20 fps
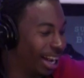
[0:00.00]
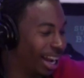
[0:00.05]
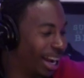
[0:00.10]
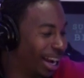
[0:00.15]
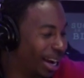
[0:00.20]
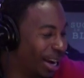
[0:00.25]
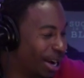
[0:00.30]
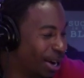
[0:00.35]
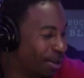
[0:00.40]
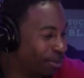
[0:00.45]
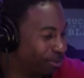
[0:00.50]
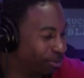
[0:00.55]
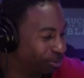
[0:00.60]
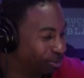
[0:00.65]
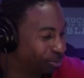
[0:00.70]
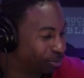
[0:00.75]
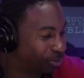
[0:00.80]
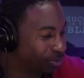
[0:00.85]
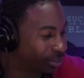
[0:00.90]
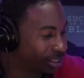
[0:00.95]
Um,
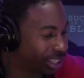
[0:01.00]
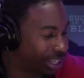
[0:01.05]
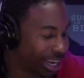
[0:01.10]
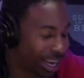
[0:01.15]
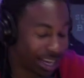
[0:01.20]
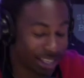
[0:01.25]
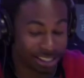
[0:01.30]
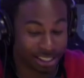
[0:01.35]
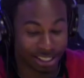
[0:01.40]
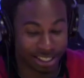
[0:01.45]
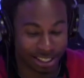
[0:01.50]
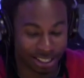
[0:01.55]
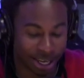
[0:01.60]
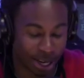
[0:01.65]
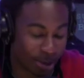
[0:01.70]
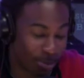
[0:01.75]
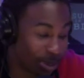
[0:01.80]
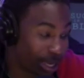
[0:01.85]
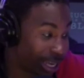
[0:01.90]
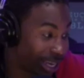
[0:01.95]
actually,
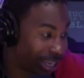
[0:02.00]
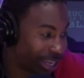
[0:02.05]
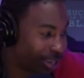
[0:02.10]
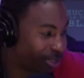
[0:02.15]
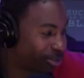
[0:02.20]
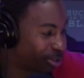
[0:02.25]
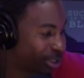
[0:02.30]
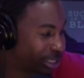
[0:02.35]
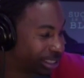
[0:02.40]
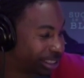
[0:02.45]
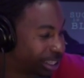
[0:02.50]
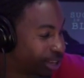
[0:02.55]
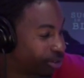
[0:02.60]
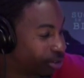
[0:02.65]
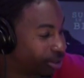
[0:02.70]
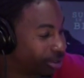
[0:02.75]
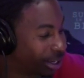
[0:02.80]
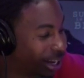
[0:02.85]
call me AK forty seven.